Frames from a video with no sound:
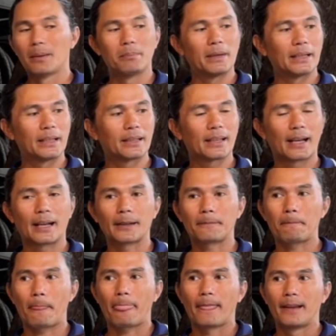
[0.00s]
meaning that
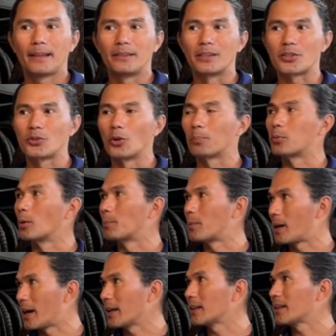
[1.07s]
there's no
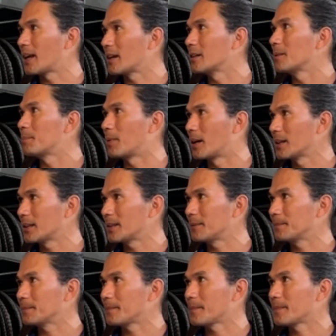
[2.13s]
proprietary part
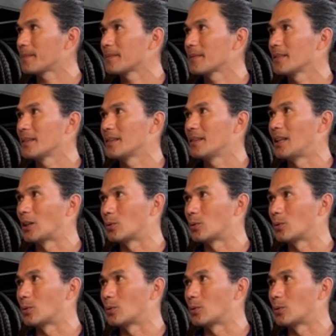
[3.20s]
that